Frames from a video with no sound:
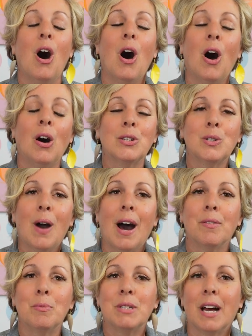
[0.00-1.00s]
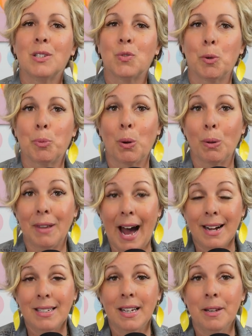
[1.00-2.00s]
Also have them test for
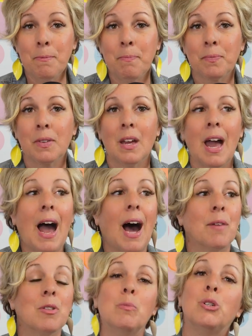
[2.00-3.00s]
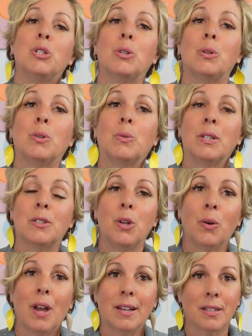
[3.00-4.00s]
prolactin, have them do what's
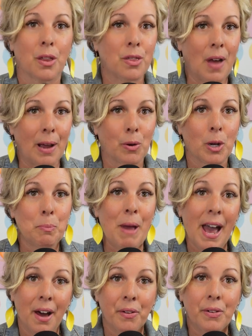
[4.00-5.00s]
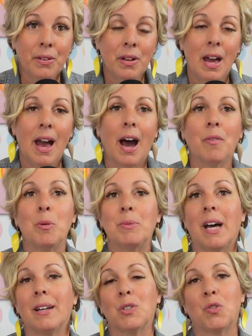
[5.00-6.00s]
known as a thyroid panel, have them
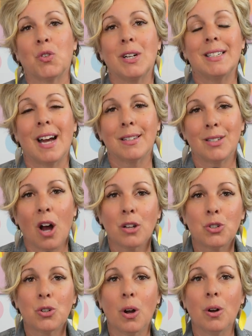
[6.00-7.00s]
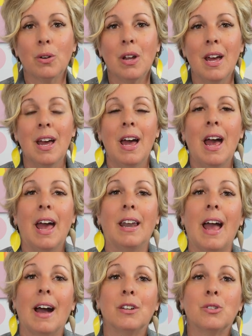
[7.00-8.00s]
test free testosterone
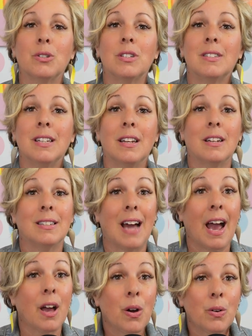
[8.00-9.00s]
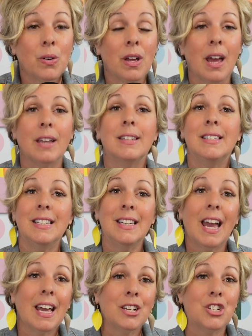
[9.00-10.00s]
and androstenedione,
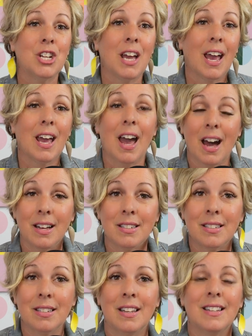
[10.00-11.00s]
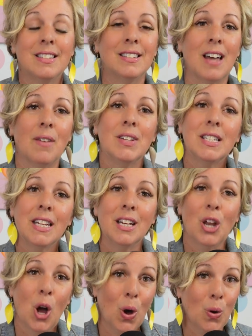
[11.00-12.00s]
DHEAS,
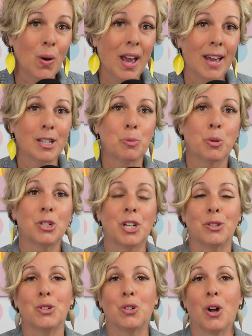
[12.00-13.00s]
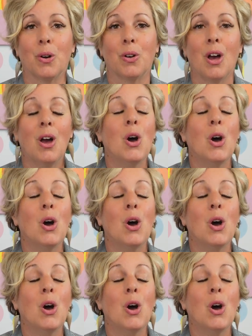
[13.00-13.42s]
17-OH progesterone,